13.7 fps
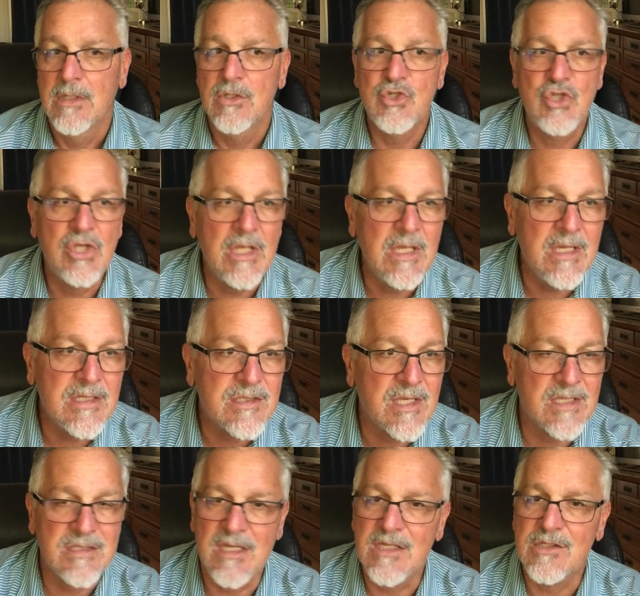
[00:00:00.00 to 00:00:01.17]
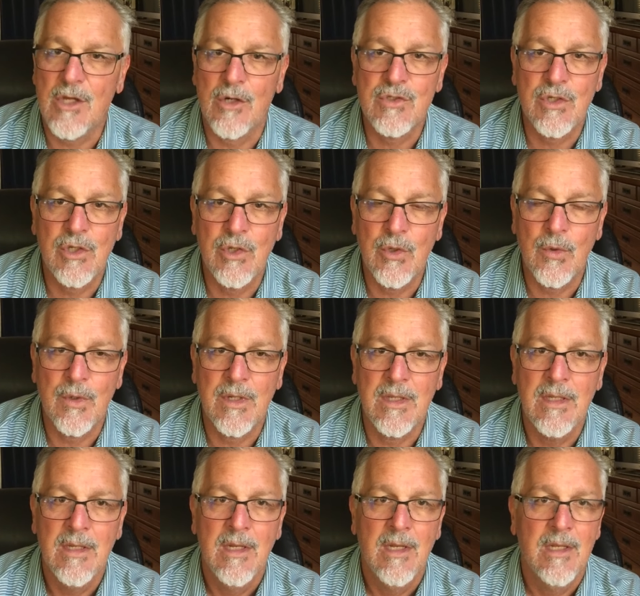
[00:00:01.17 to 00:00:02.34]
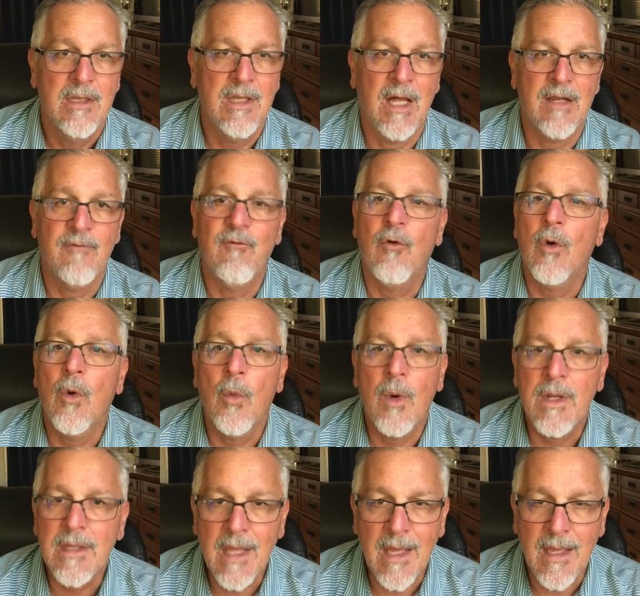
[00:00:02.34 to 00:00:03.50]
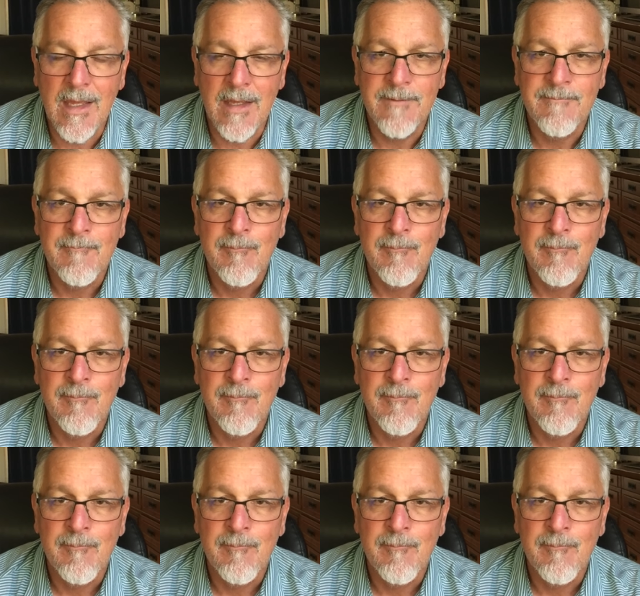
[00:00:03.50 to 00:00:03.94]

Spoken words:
Jesus is our security, not a 401k.